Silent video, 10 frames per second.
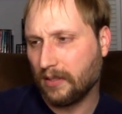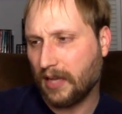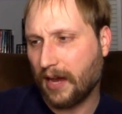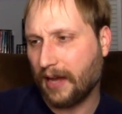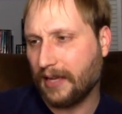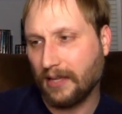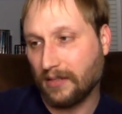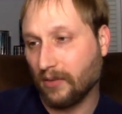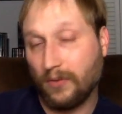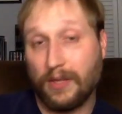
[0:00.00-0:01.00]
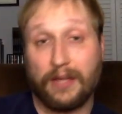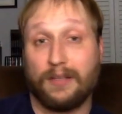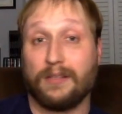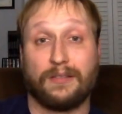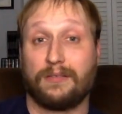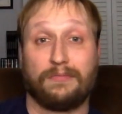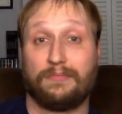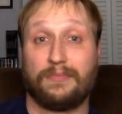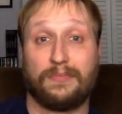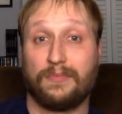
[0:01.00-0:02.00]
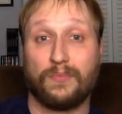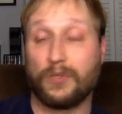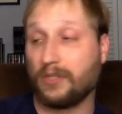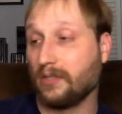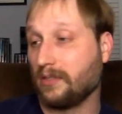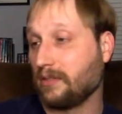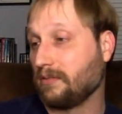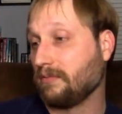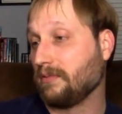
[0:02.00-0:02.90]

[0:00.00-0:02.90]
Yeah, I can't tell who that is, which is